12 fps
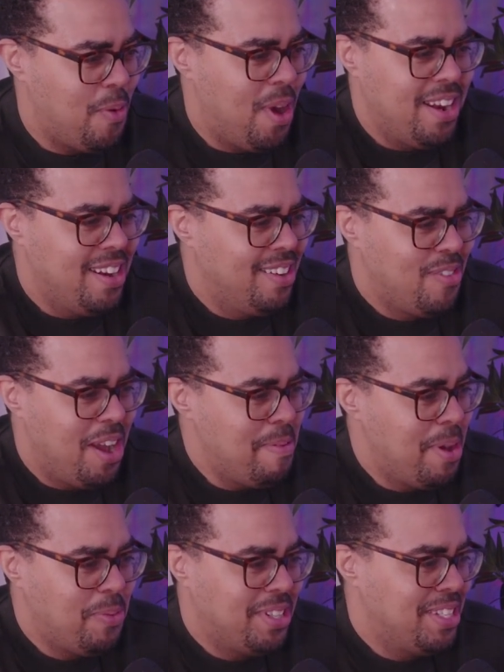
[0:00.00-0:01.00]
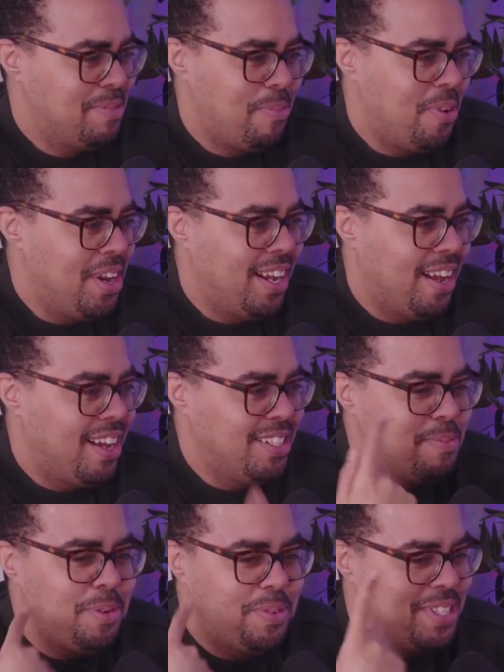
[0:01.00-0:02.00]
Yeah, why am I with this Marine guy? I
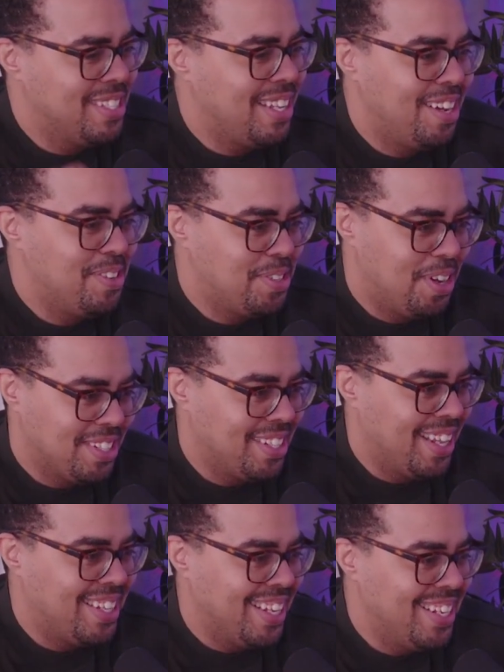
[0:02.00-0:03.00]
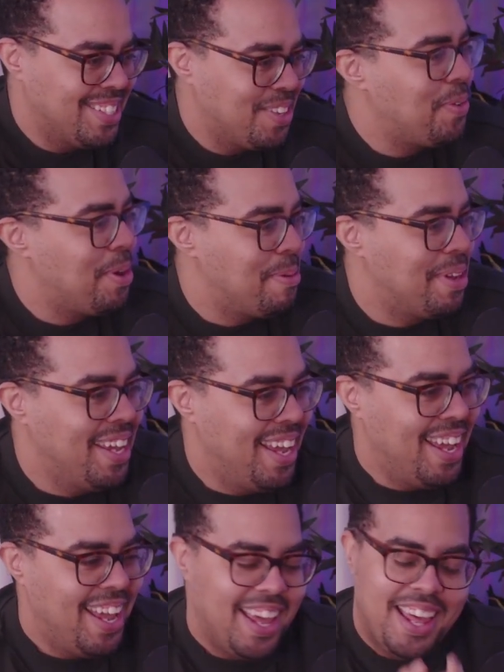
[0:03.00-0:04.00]
should be with this guy who talks like this to women."
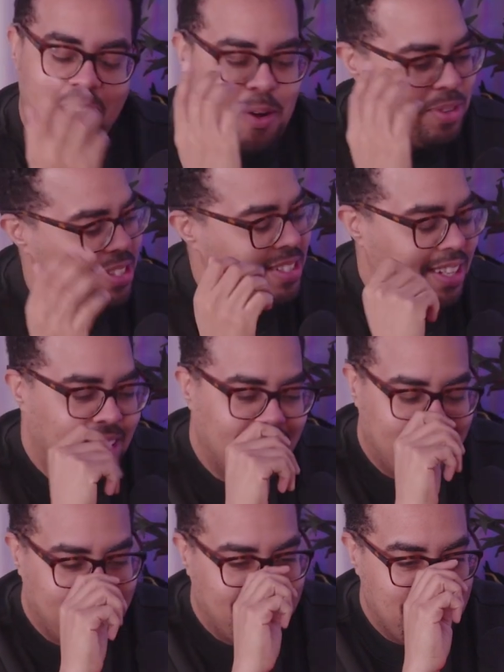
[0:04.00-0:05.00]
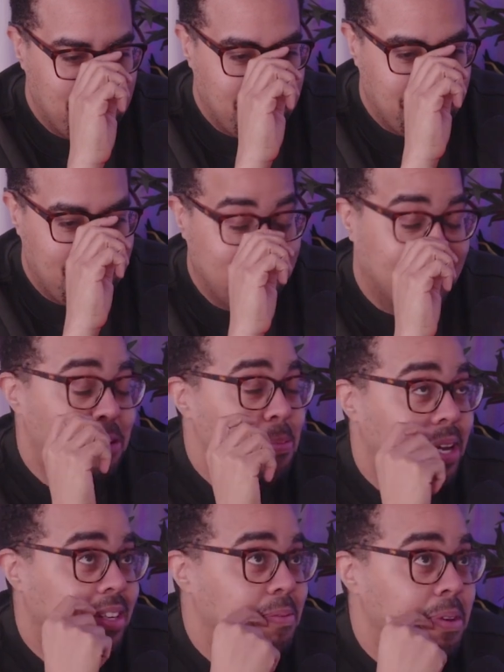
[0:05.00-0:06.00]
I should go
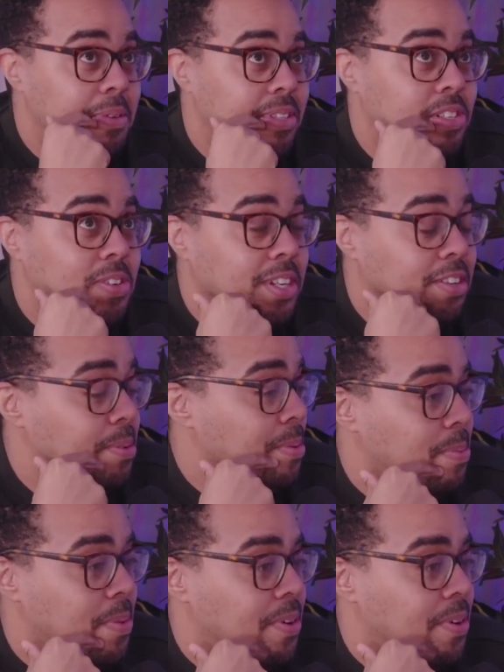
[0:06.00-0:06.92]
back. Maybe I should drink a little.